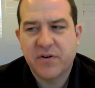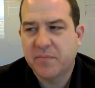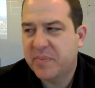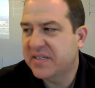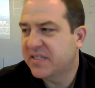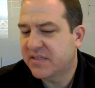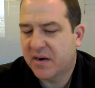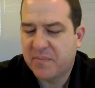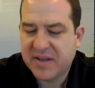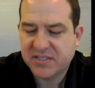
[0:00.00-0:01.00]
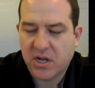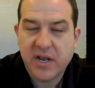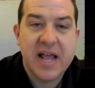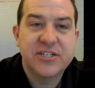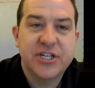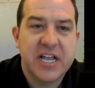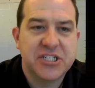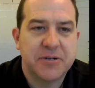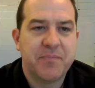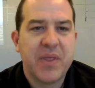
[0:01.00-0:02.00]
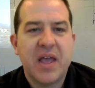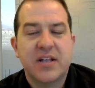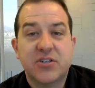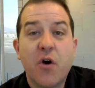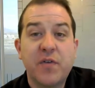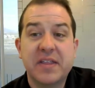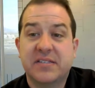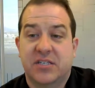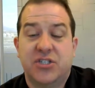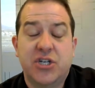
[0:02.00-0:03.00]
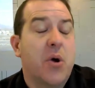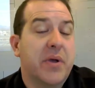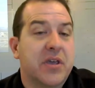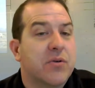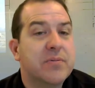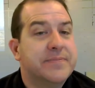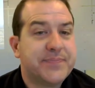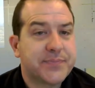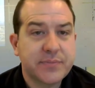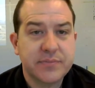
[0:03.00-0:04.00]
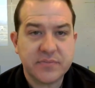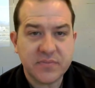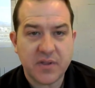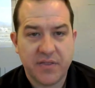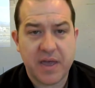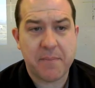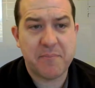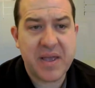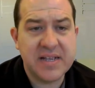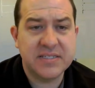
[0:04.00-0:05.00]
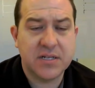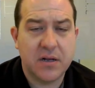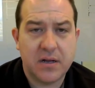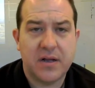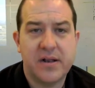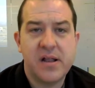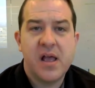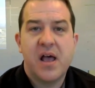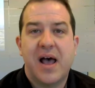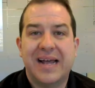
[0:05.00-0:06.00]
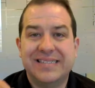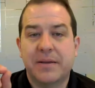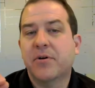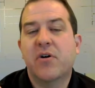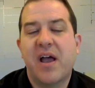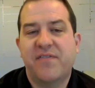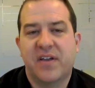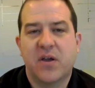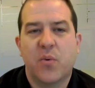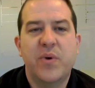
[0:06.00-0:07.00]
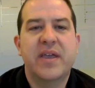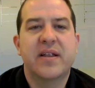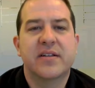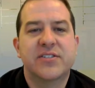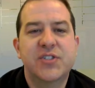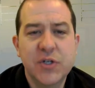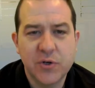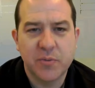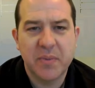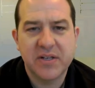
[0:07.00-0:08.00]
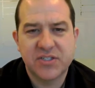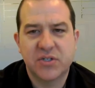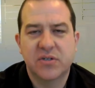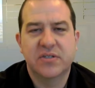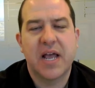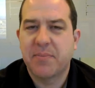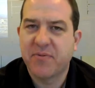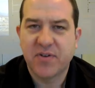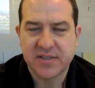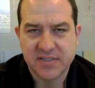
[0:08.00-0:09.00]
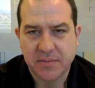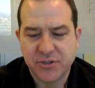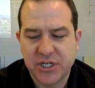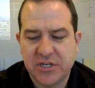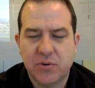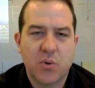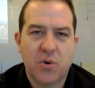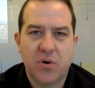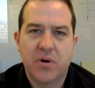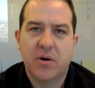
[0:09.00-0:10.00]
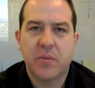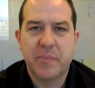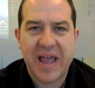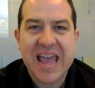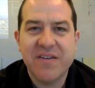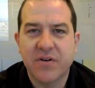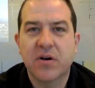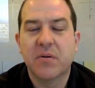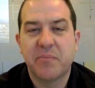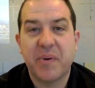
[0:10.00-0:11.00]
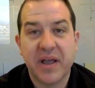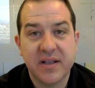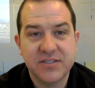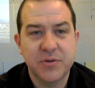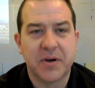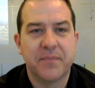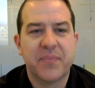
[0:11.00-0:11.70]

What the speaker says: pieces there based on education. So hopefully this is showing you that based on a demographic, we can assume a certain type of consumption or behavior by a consumer.